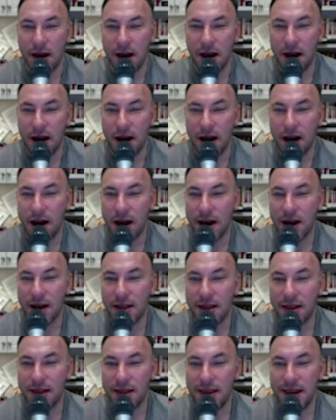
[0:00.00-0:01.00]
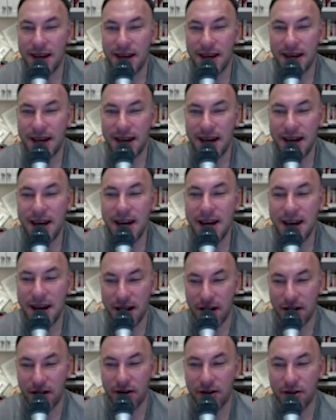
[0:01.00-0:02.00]
The key
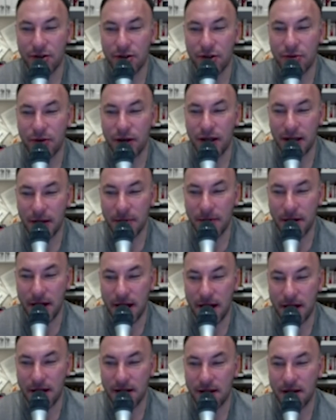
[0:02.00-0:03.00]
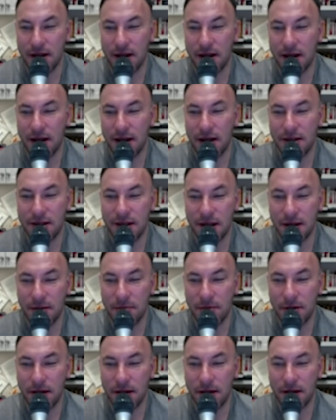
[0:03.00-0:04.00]
here to eliminate
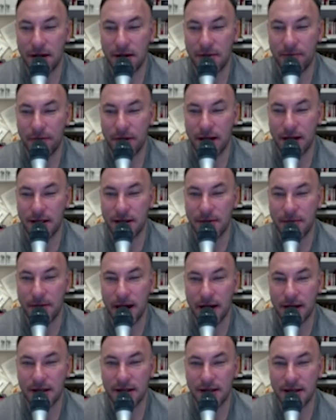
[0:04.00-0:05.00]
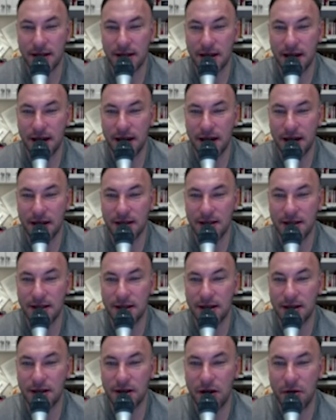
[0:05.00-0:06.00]
TMP SMX is
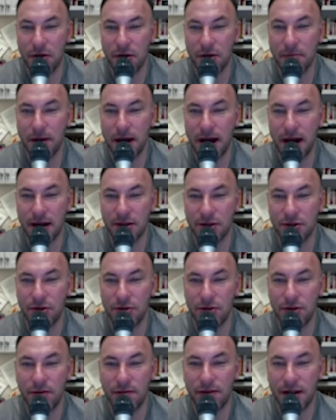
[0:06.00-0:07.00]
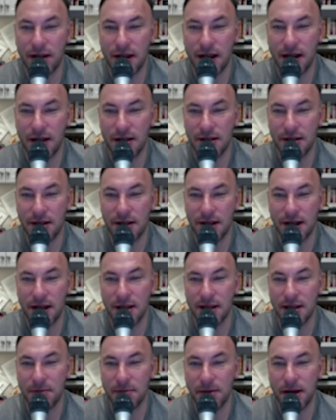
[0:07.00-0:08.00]
going back to the vignette and seeing
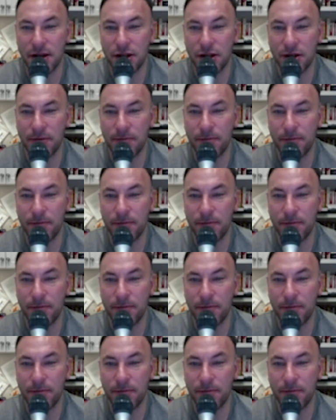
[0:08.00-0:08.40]
that this patient